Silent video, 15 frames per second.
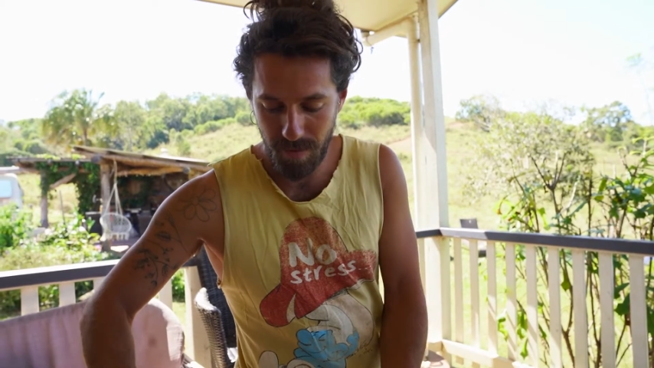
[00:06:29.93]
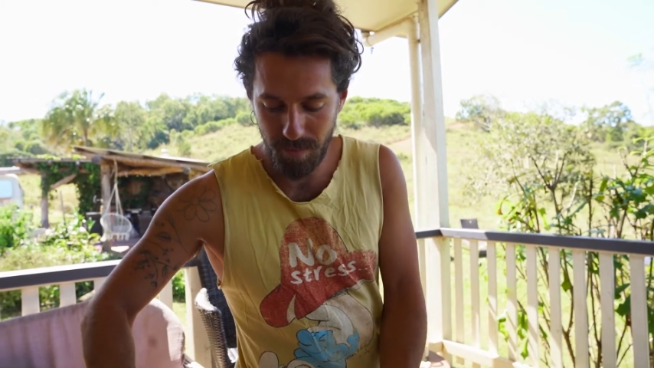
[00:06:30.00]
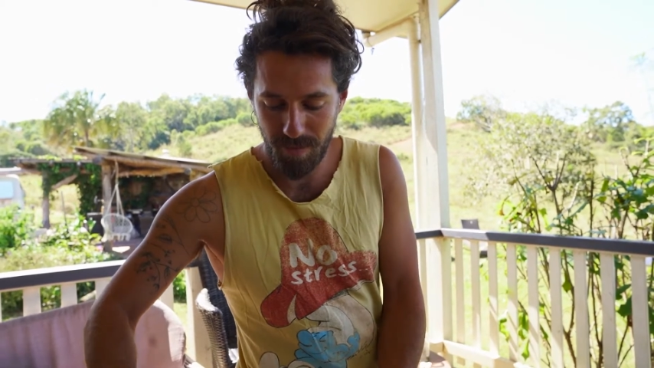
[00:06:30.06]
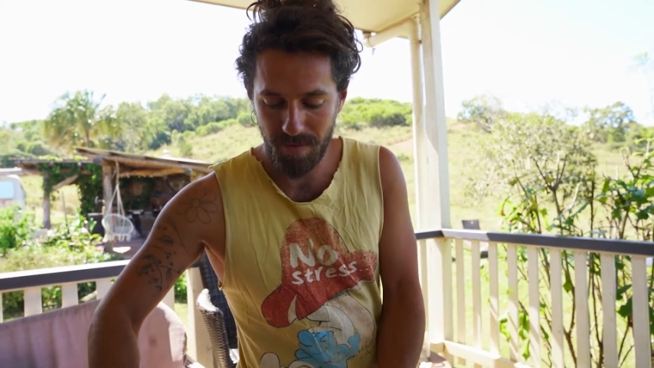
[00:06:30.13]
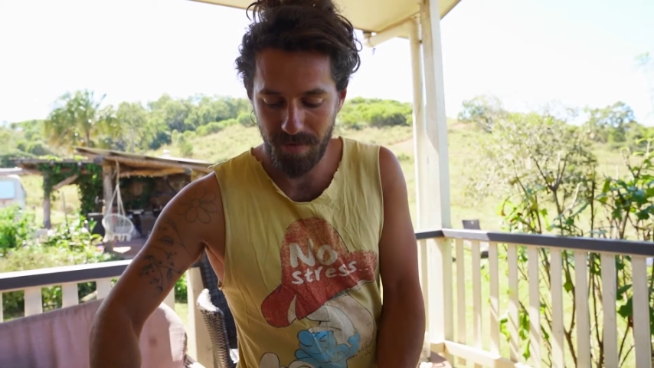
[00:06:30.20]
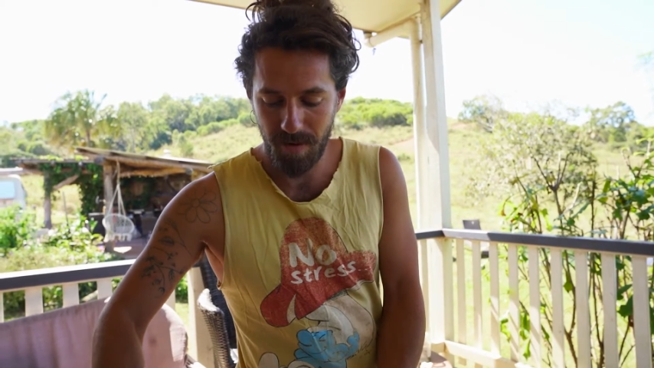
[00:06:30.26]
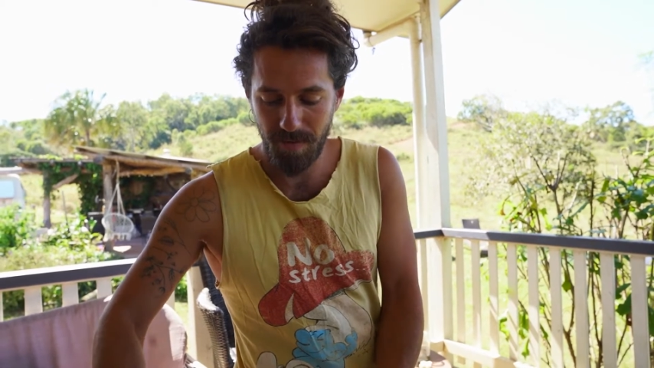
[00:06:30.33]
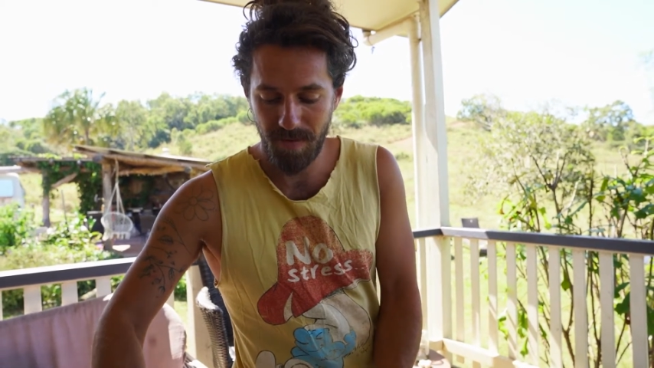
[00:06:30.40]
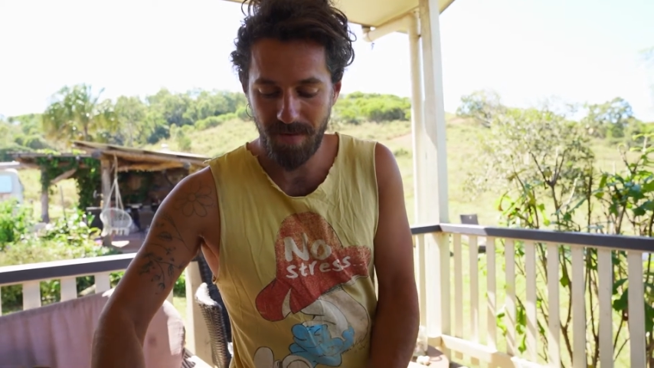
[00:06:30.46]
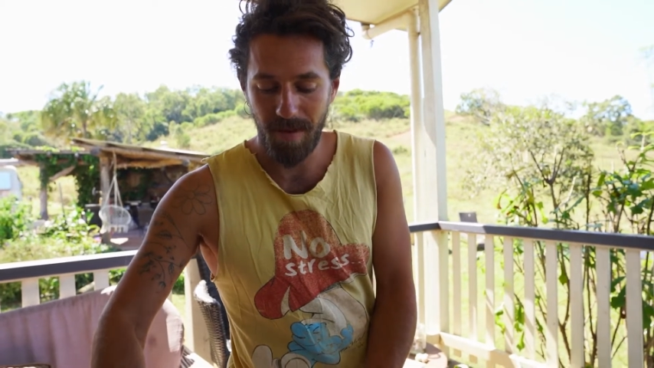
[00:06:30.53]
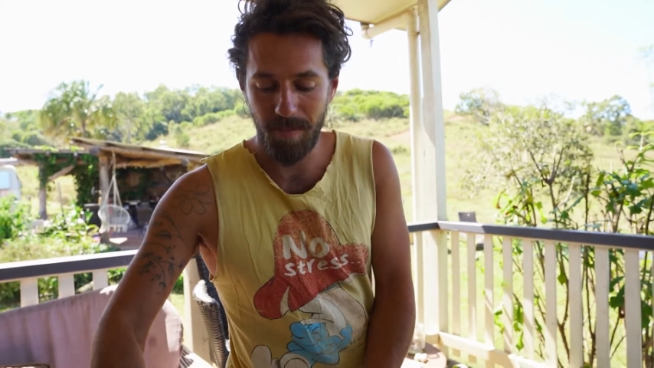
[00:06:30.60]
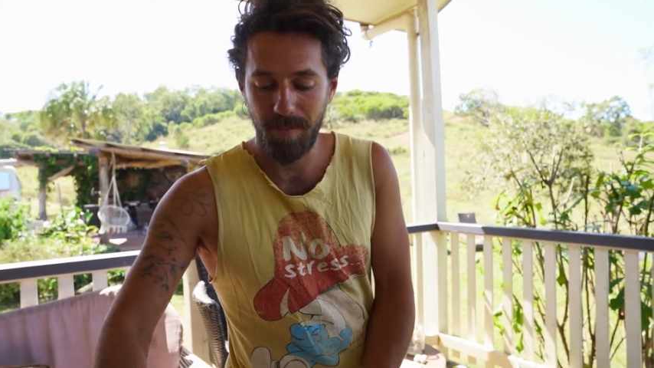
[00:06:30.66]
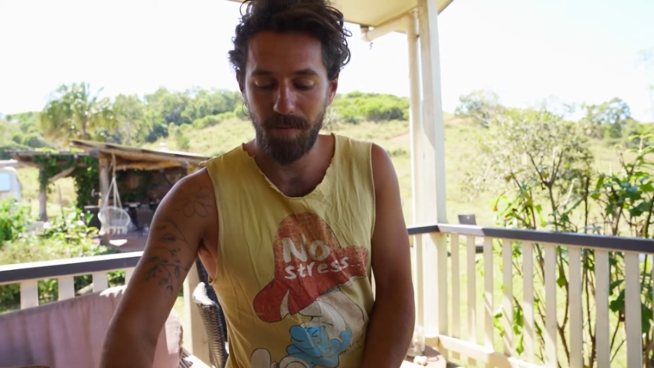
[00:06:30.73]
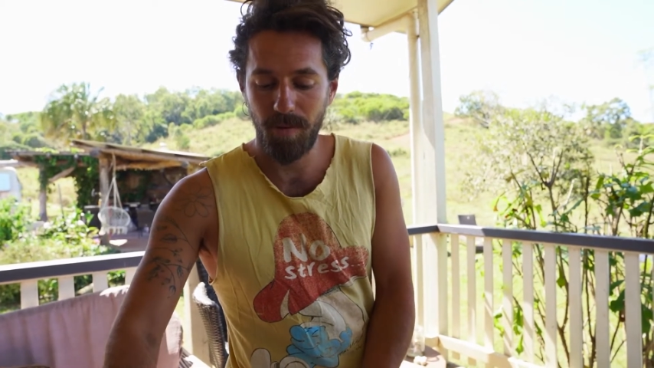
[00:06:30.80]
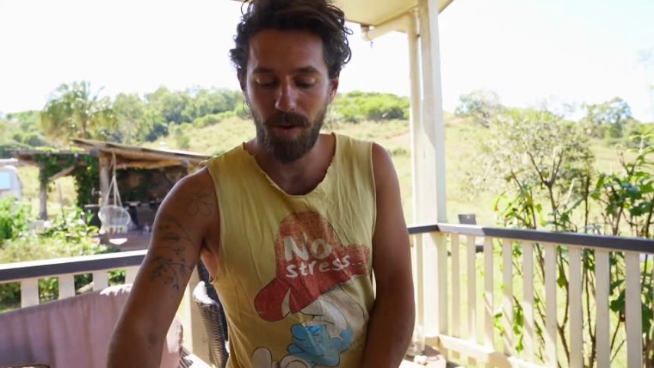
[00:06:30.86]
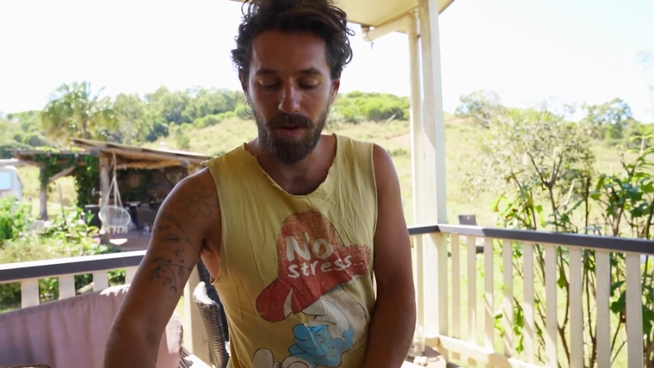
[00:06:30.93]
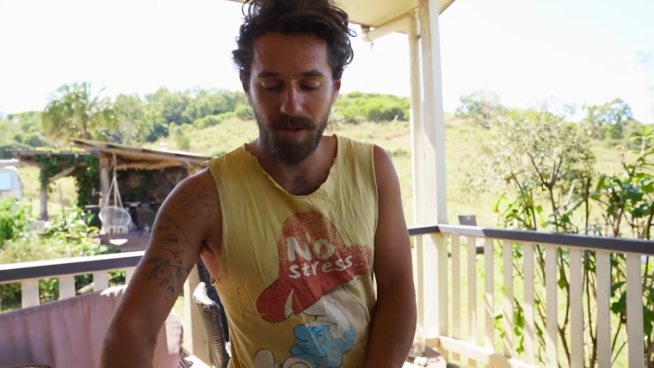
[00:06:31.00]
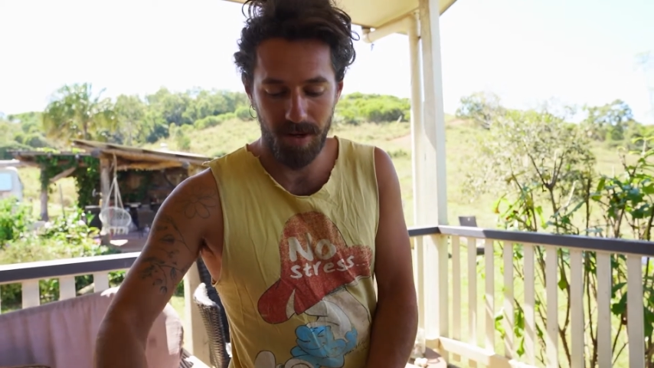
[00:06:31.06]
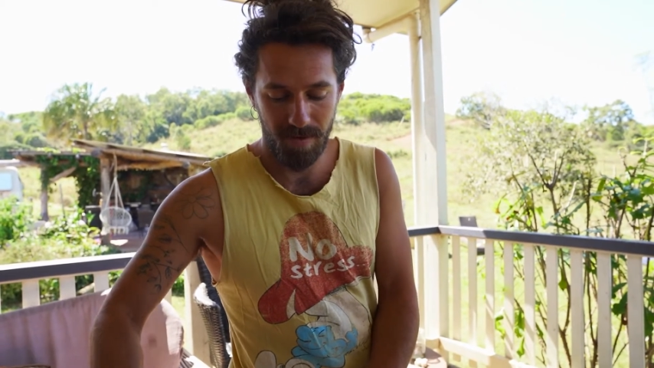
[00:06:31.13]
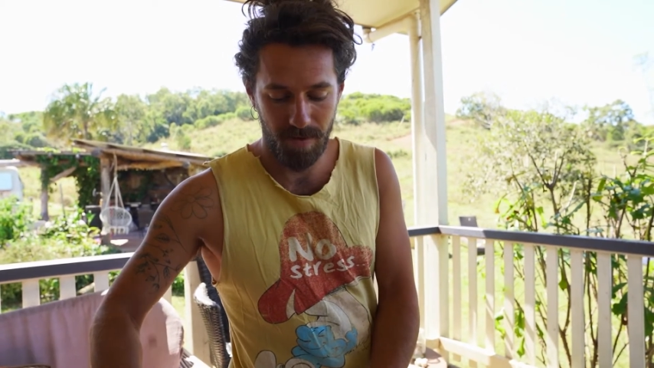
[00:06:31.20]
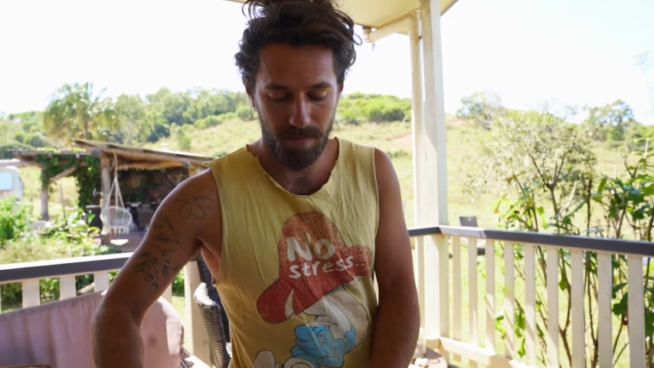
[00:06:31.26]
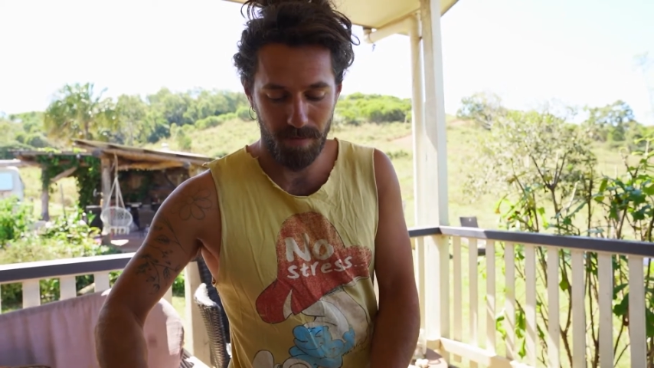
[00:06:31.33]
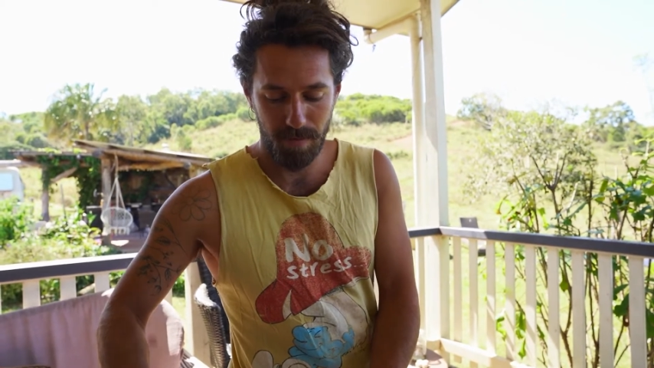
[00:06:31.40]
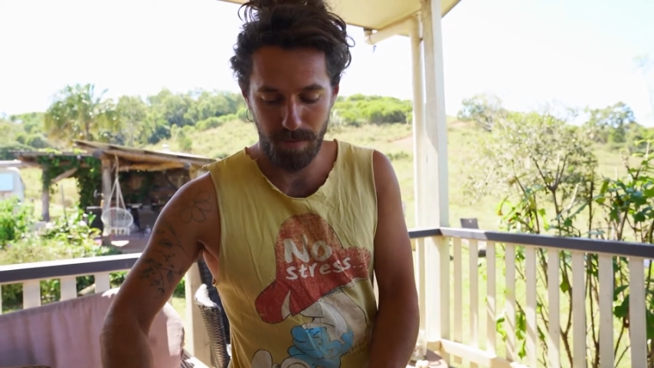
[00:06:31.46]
It preserves some qualities of the